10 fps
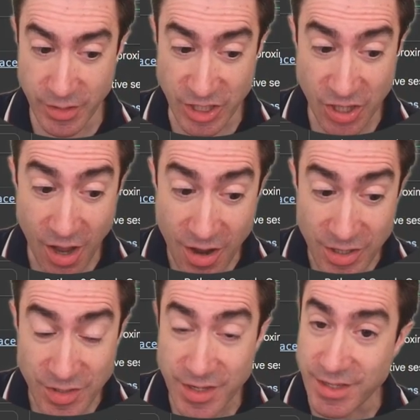The
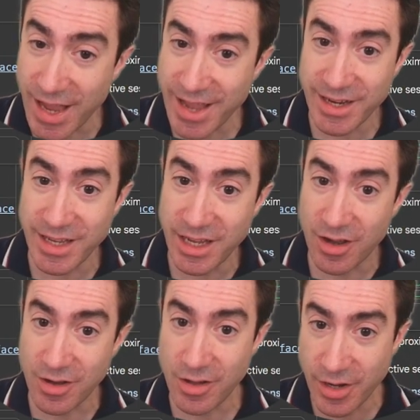task is
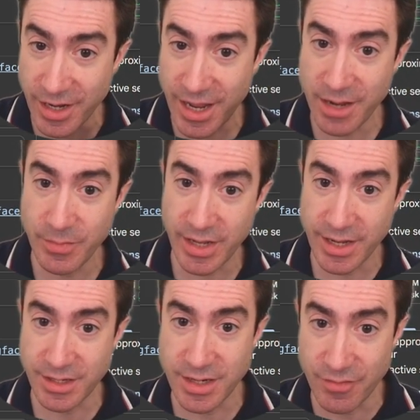NER, named
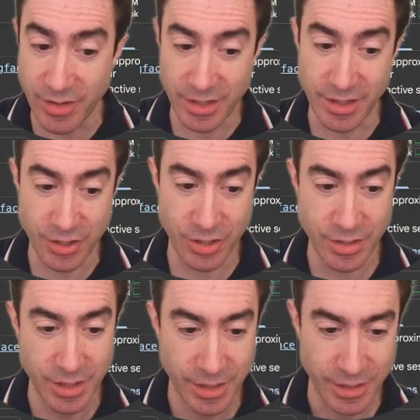entity recognition.
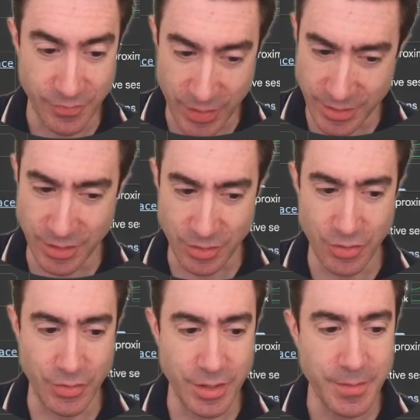Device is
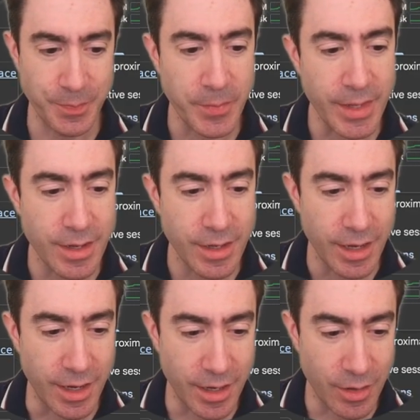CUDA.
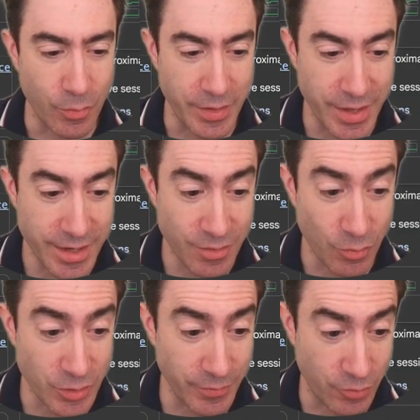
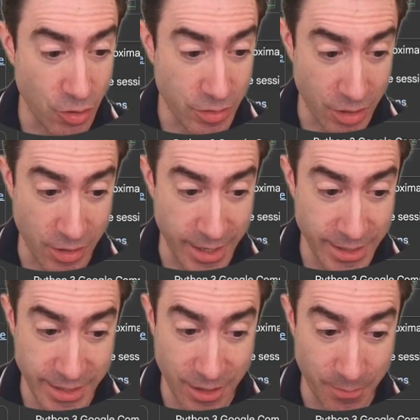Once we've got our
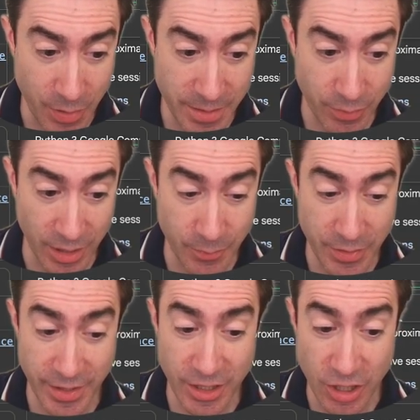NER pipeline, we
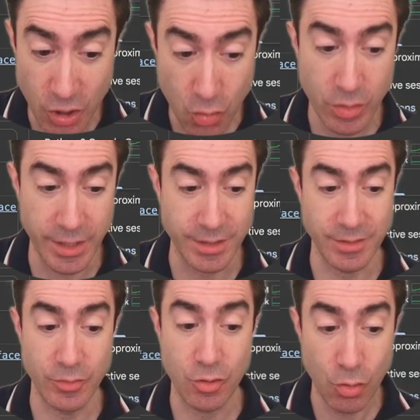then can call it,
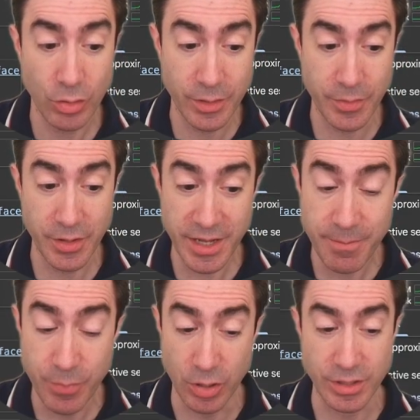and we'll call it with an
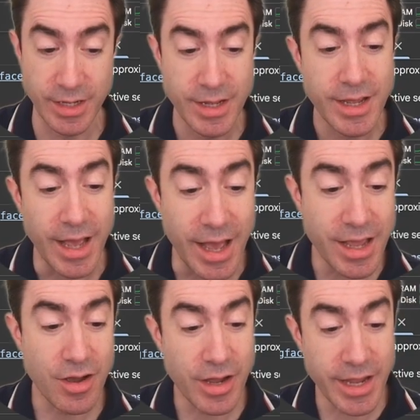input.
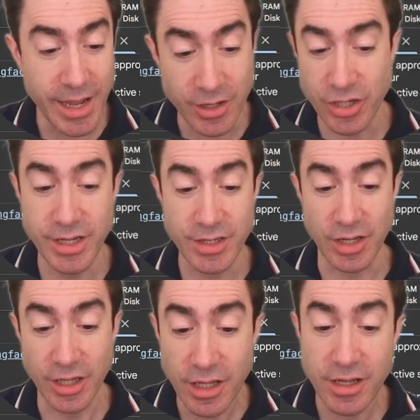AI engineers are
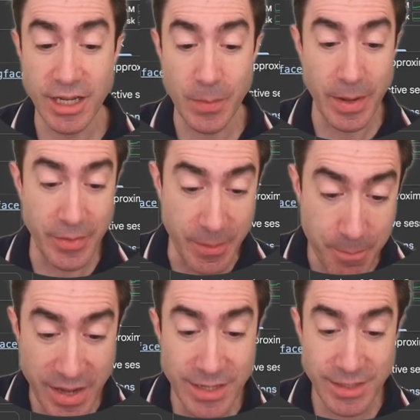learning about the
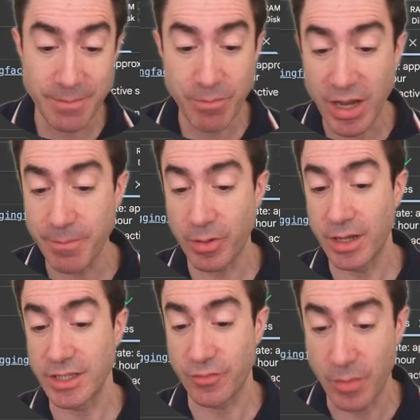amazing
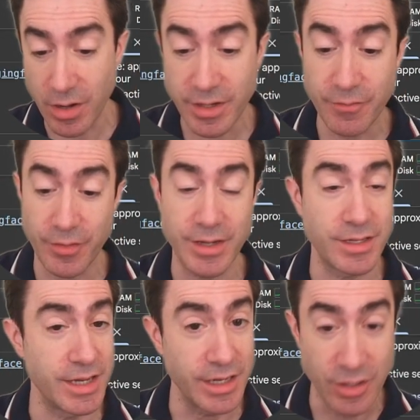pipelines from Hugging Face
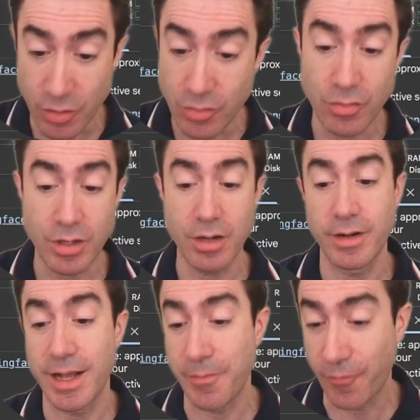in Google
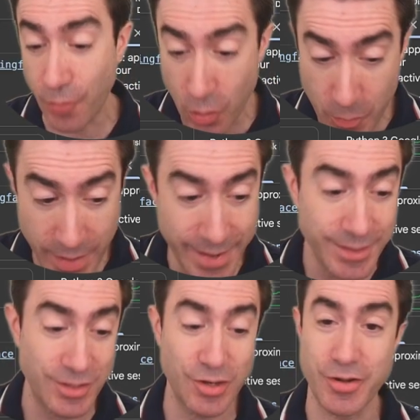Colab from
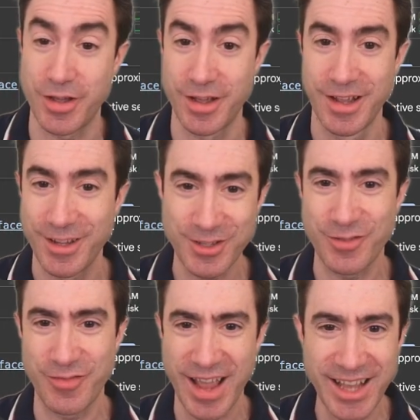Ed Donner. Lots
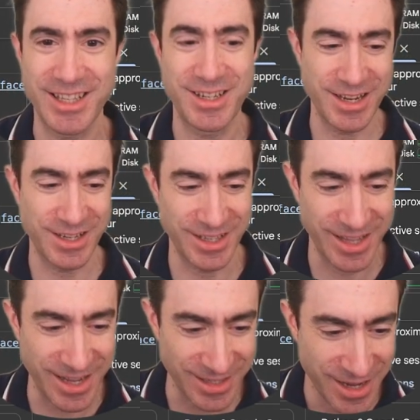of entities in
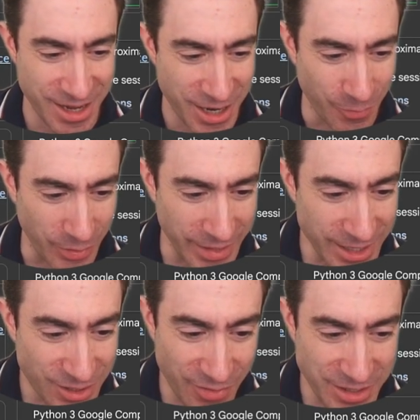that. We'll
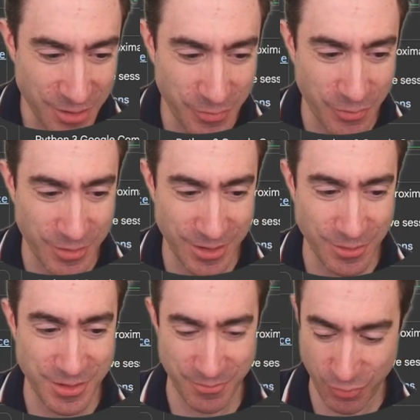iterate over the
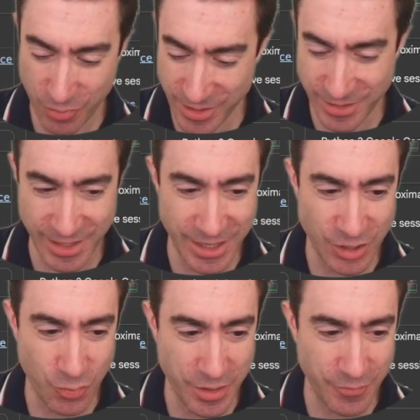results and print
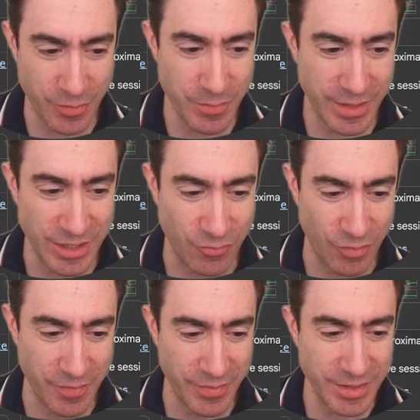each one of them. Let's
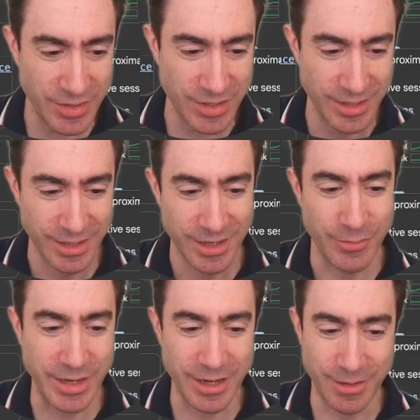run this.
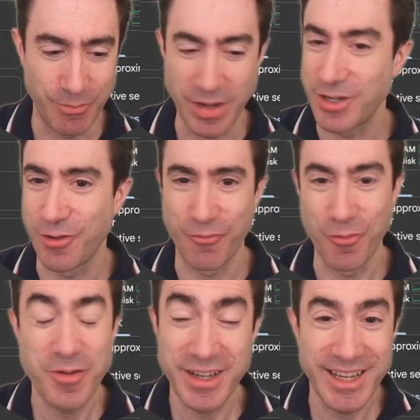We get a bunch of
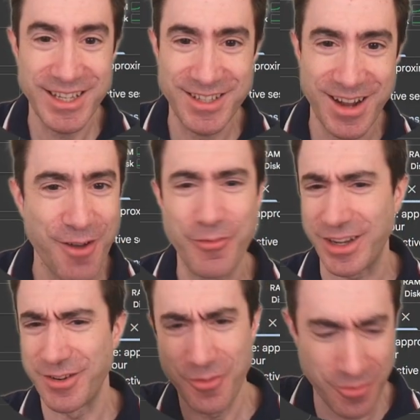warning-y stuff.
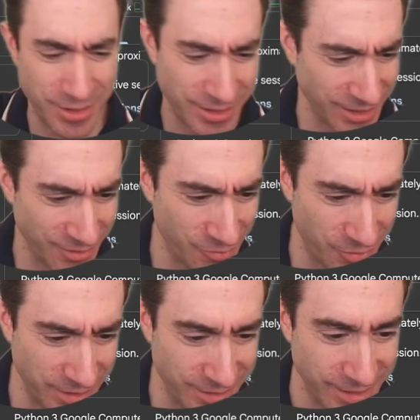Ignore it, ignore
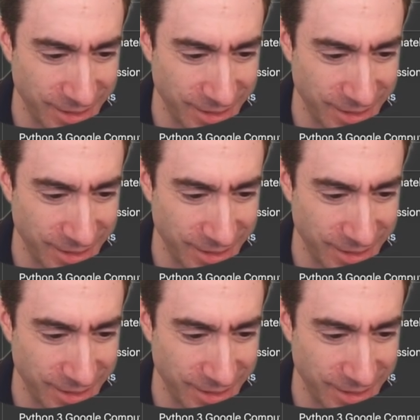it.